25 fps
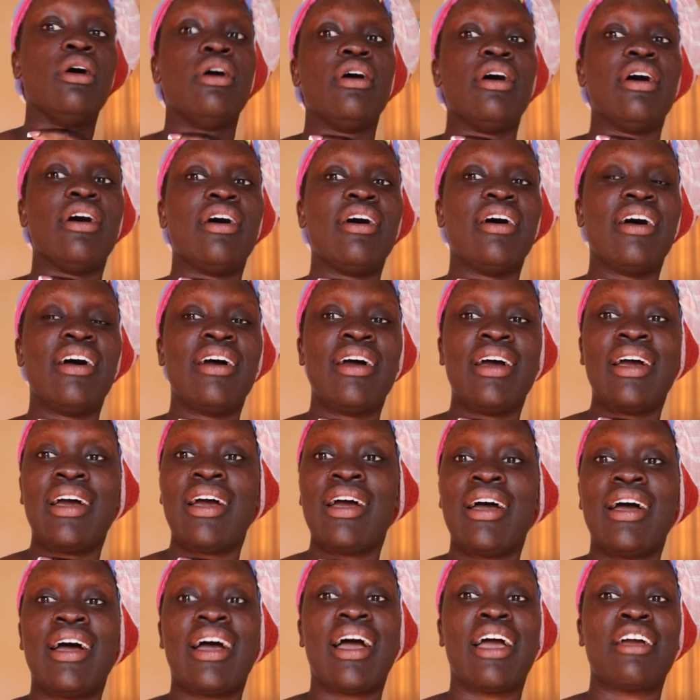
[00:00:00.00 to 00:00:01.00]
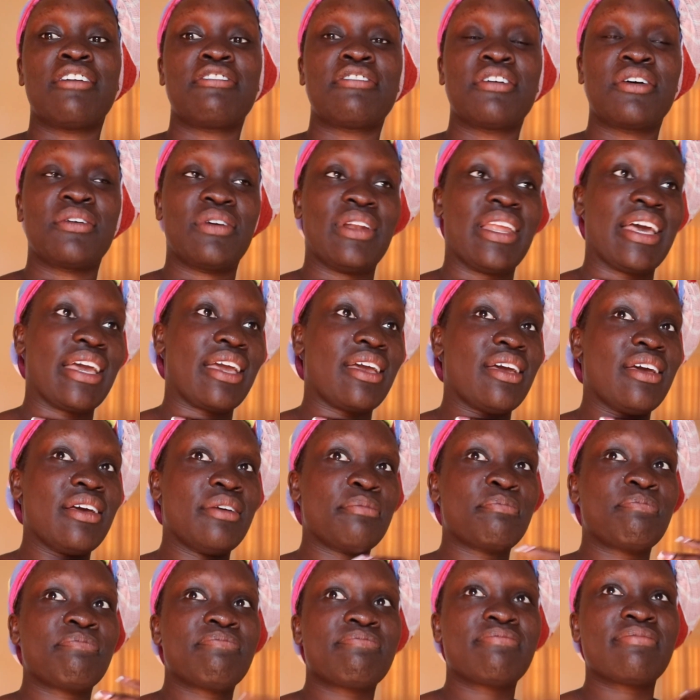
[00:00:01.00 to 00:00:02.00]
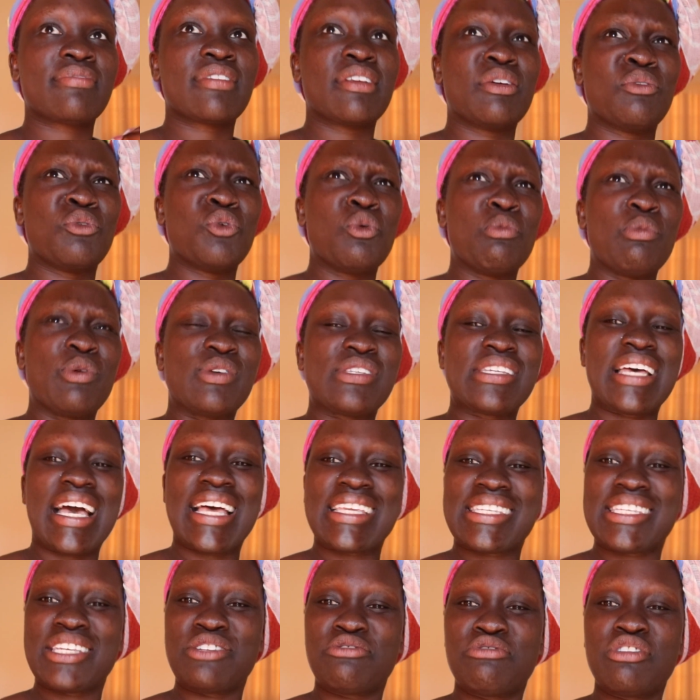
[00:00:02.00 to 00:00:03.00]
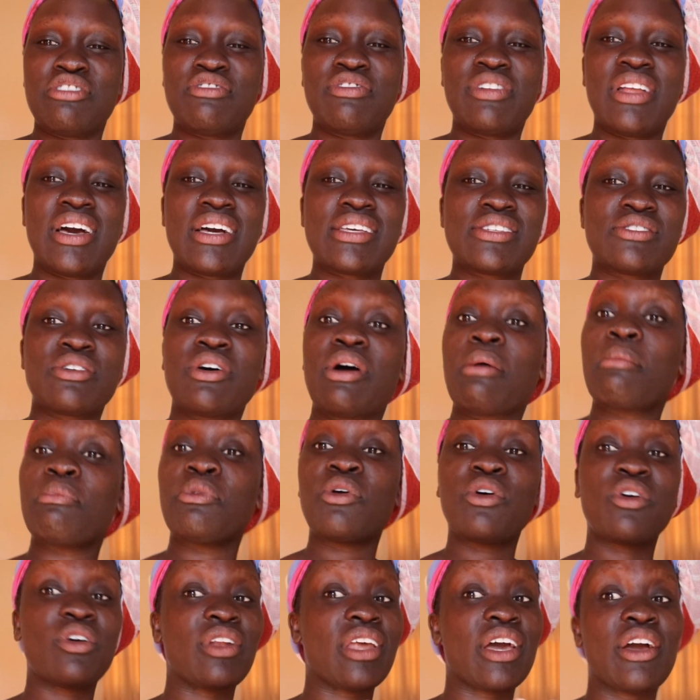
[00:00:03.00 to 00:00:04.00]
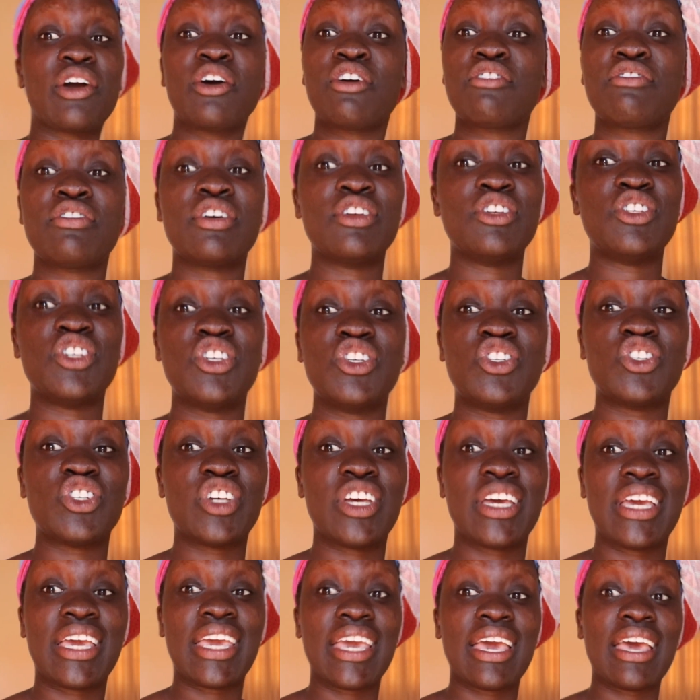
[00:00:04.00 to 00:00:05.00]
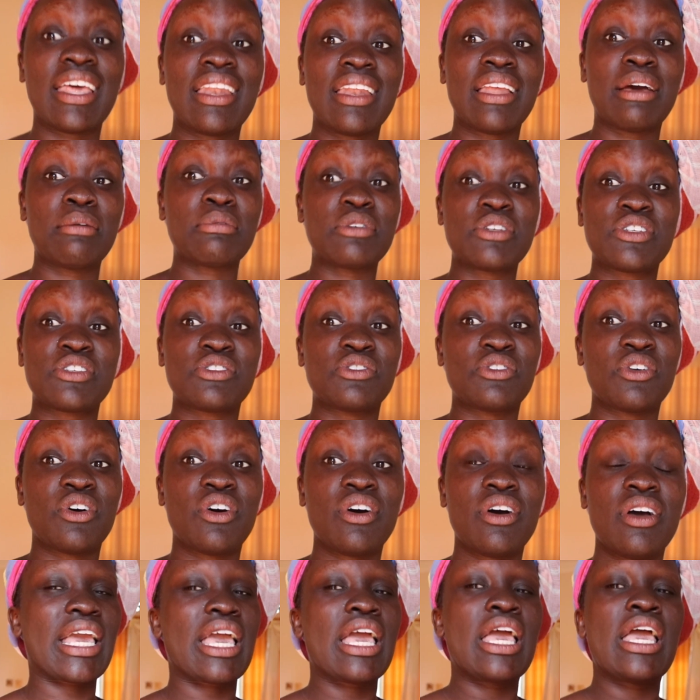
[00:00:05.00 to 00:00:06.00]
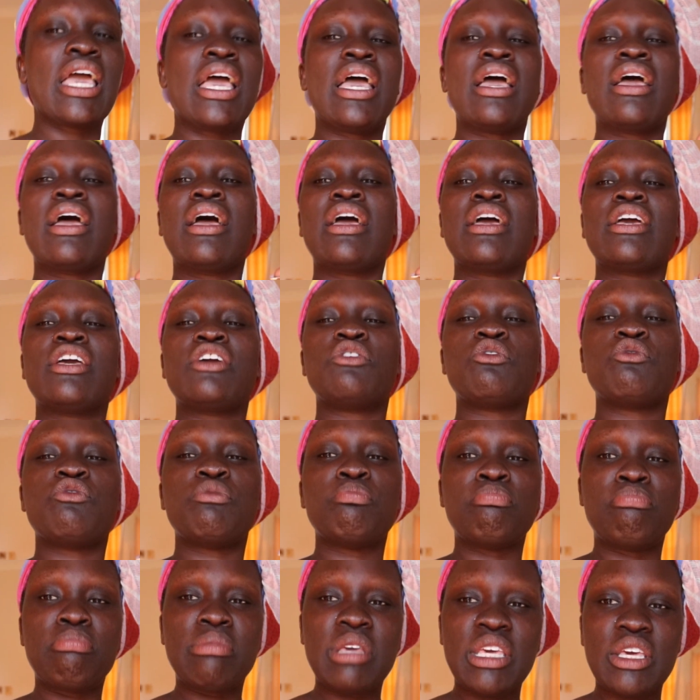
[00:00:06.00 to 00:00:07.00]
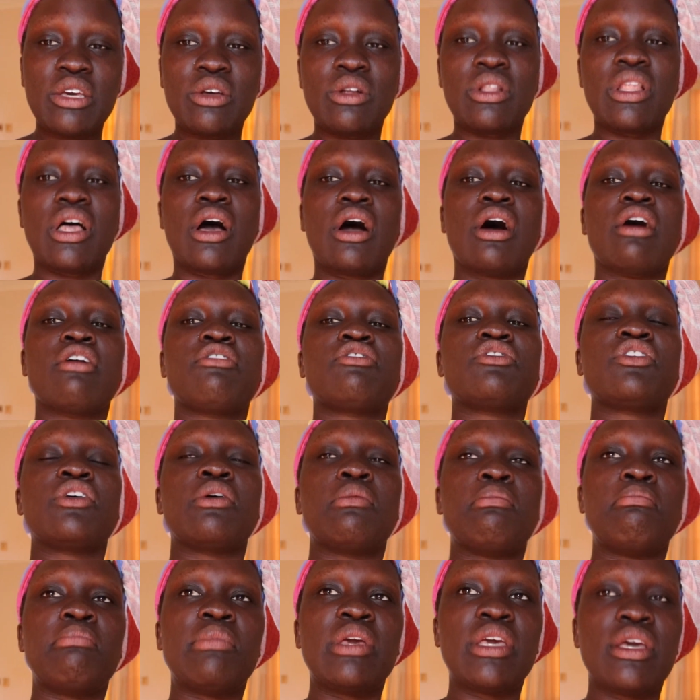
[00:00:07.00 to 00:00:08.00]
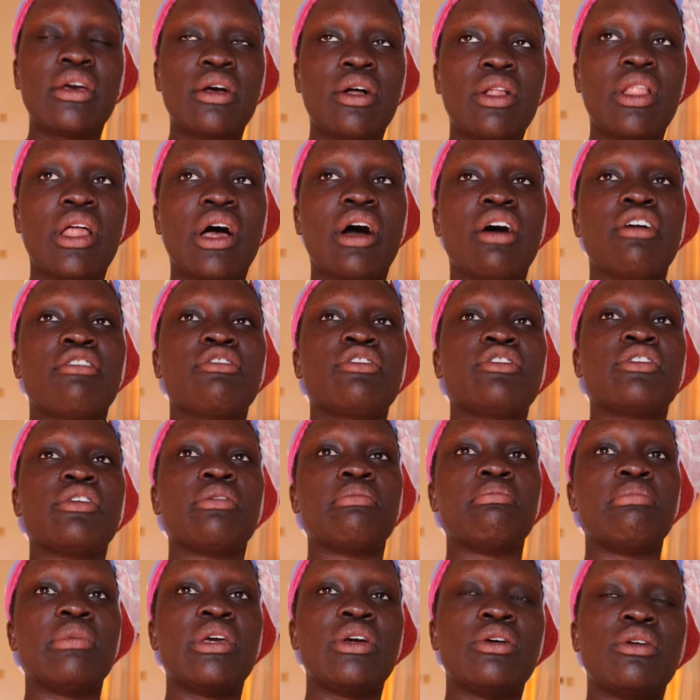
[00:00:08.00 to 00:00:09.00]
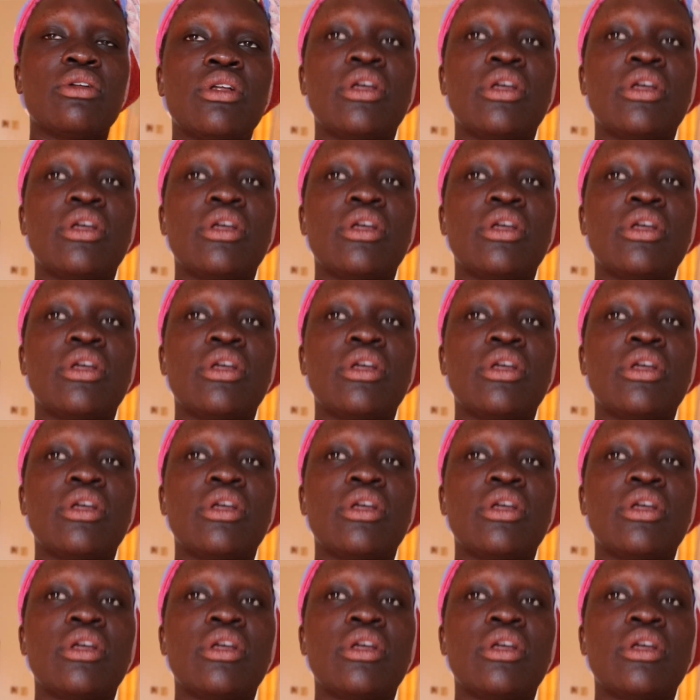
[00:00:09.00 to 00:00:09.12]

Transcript: I felt like almost acid reflux, so I'm not gonna go for ginger again. I'm just not. Meal after meal after meal.